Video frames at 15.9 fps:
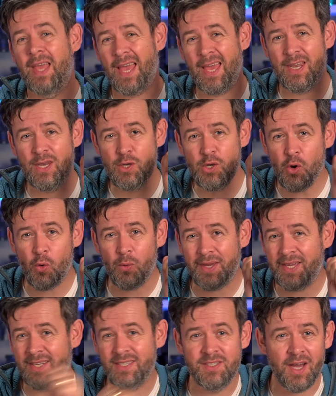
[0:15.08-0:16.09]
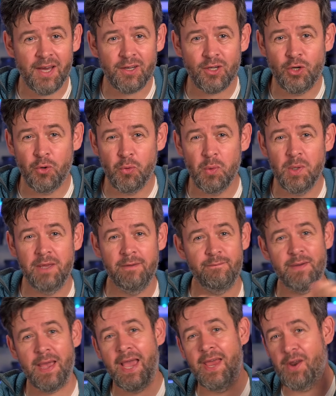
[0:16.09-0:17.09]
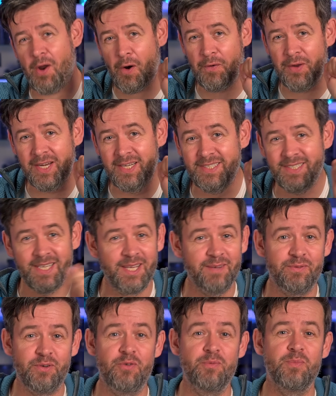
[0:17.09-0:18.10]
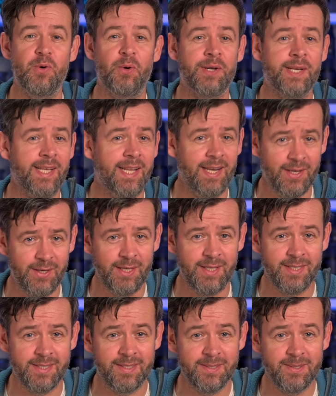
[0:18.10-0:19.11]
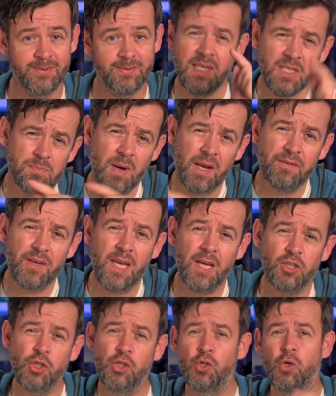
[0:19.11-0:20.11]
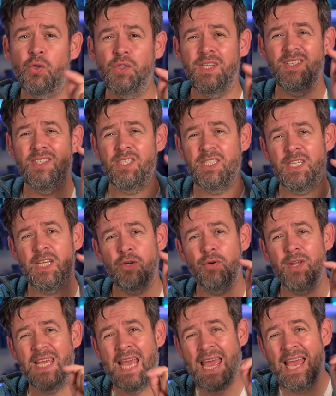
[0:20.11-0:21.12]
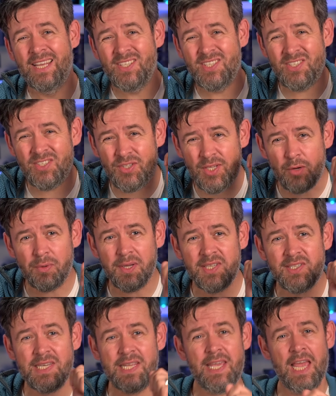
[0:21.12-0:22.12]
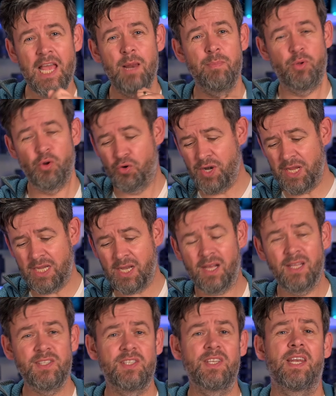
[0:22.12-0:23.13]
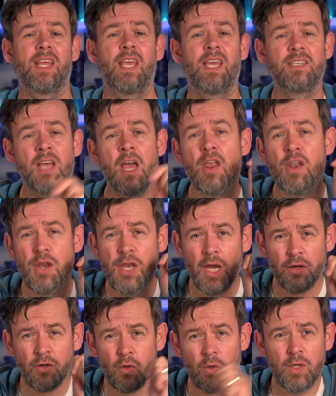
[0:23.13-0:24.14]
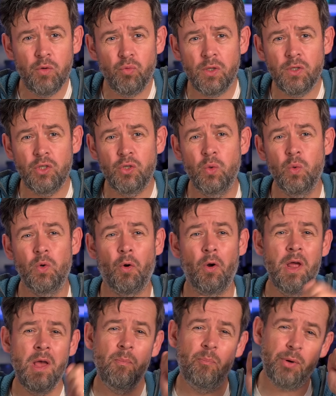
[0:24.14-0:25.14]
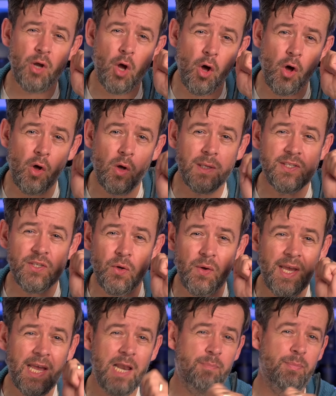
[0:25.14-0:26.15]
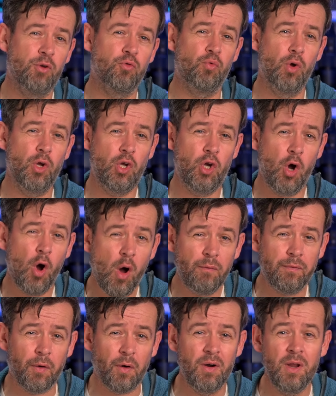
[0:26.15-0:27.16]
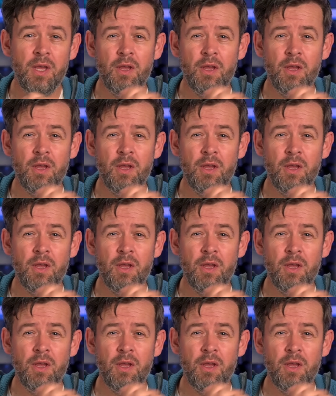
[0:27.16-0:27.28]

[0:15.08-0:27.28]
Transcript: And no, it is not a cooling fan or anything even remotely like it. This modification could in theory seriously help your Nikon Z8 not only run cooler, but also help it recover